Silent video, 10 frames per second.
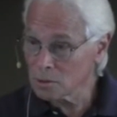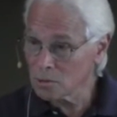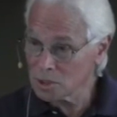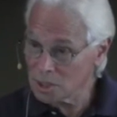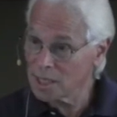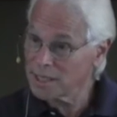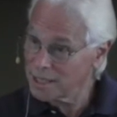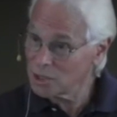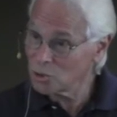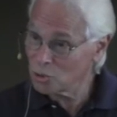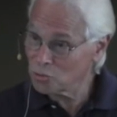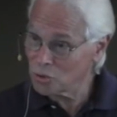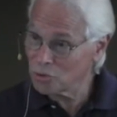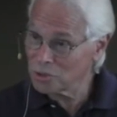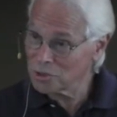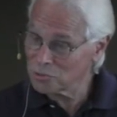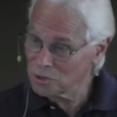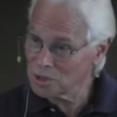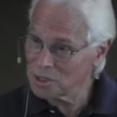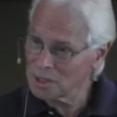it's not any old road. It's
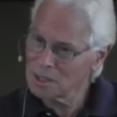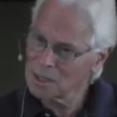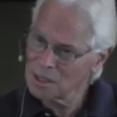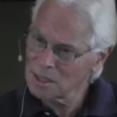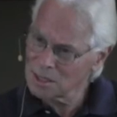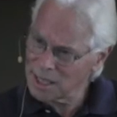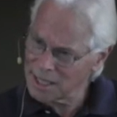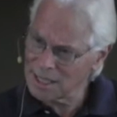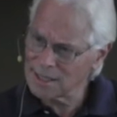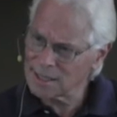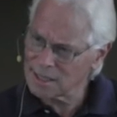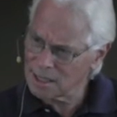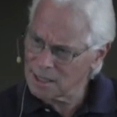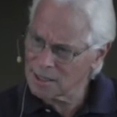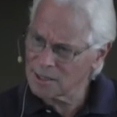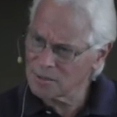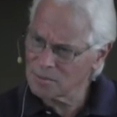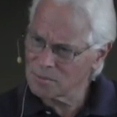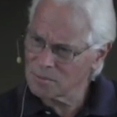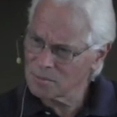really taking the
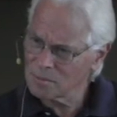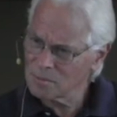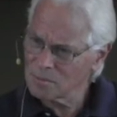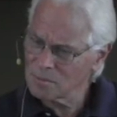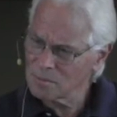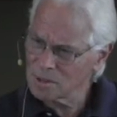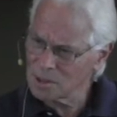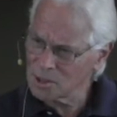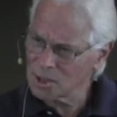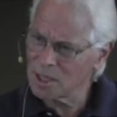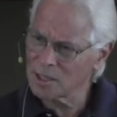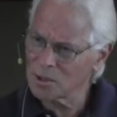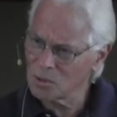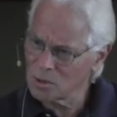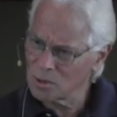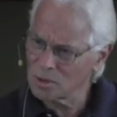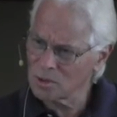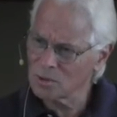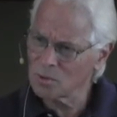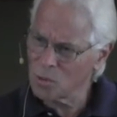time to decide,
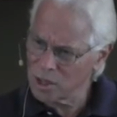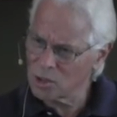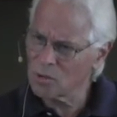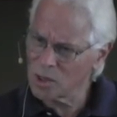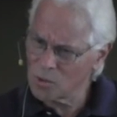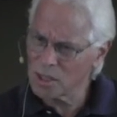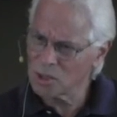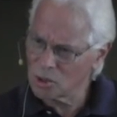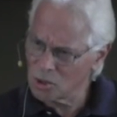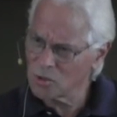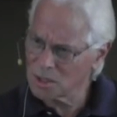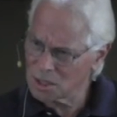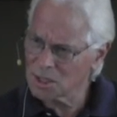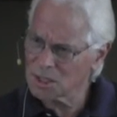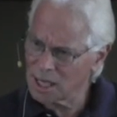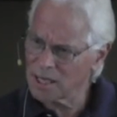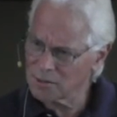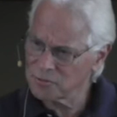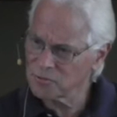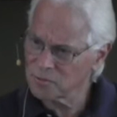where do I want to go in this
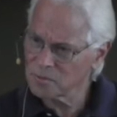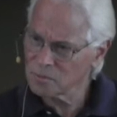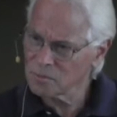life?